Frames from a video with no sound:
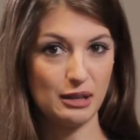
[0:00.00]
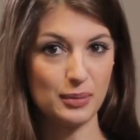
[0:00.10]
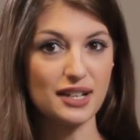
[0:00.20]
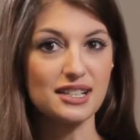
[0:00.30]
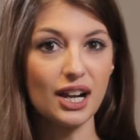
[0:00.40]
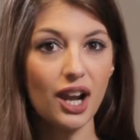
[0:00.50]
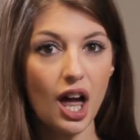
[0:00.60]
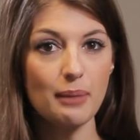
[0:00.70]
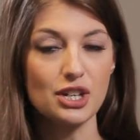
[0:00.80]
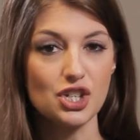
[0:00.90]
because
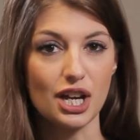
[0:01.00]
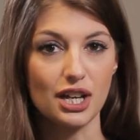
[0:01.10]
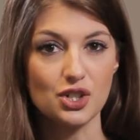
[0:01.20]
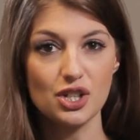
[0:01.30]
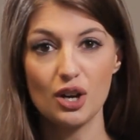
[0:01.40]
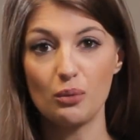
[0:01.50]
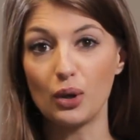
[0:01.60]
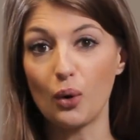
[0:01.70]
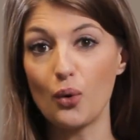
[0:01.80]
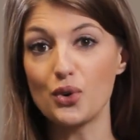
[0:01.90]
climate change
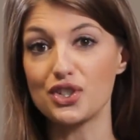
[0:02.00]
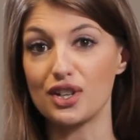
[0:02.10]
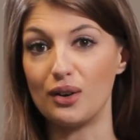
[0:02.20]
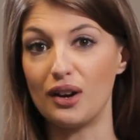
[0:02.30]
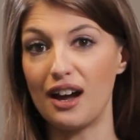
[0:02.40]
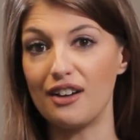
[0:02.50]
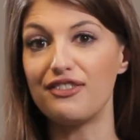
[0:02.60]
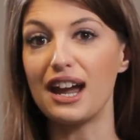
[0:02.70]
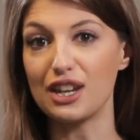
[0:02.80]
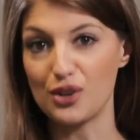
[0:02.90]
will also
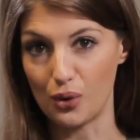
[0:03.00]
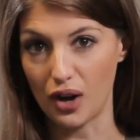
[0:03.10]
affect your